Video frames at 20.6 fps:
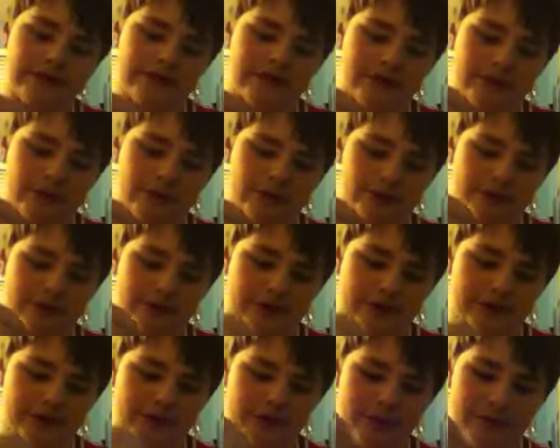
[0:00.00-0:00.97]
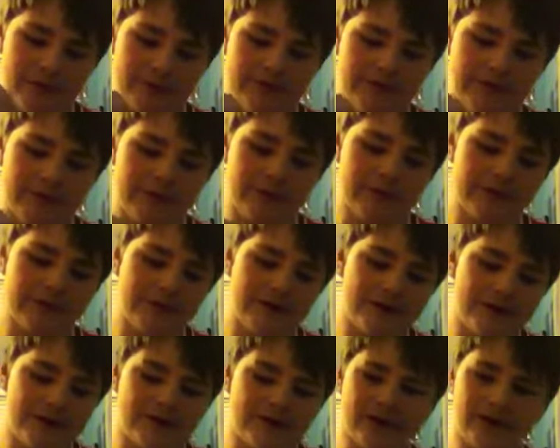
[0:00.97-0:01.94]
it's the normal size of the pen.
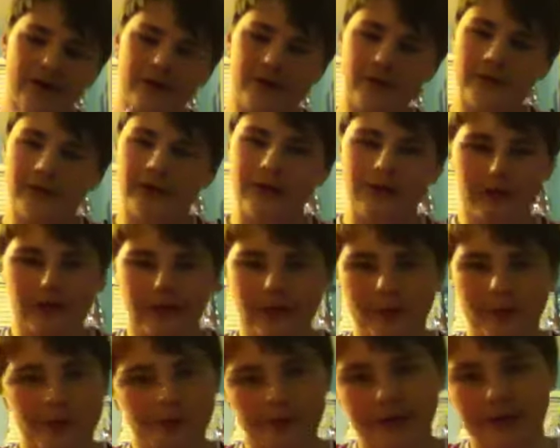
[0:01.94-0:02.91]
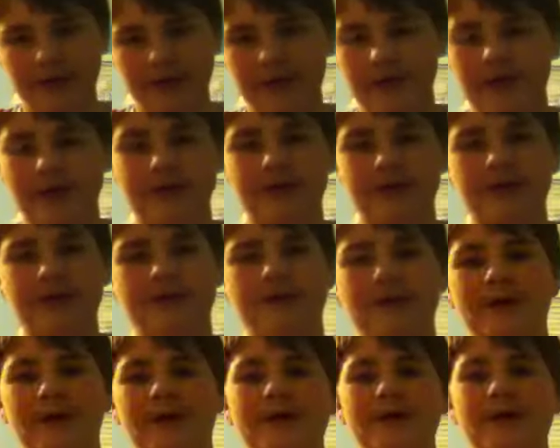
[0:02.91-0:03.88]
It's just going to be carrying a
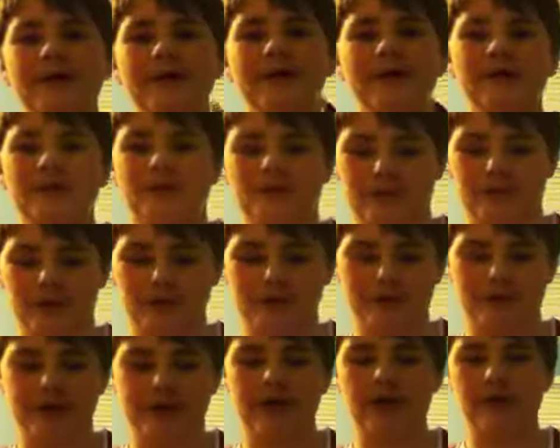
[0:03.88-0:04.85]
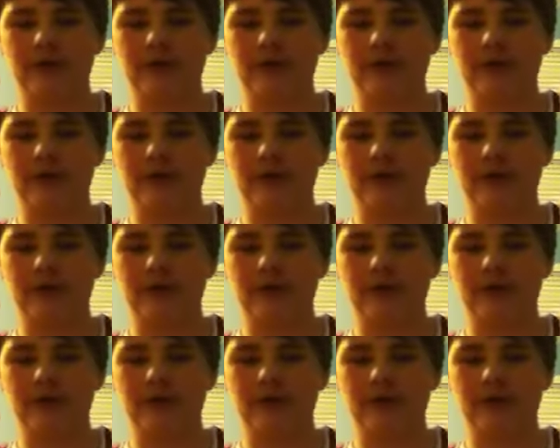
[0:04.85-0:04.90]
clicked pen. So what I'm going to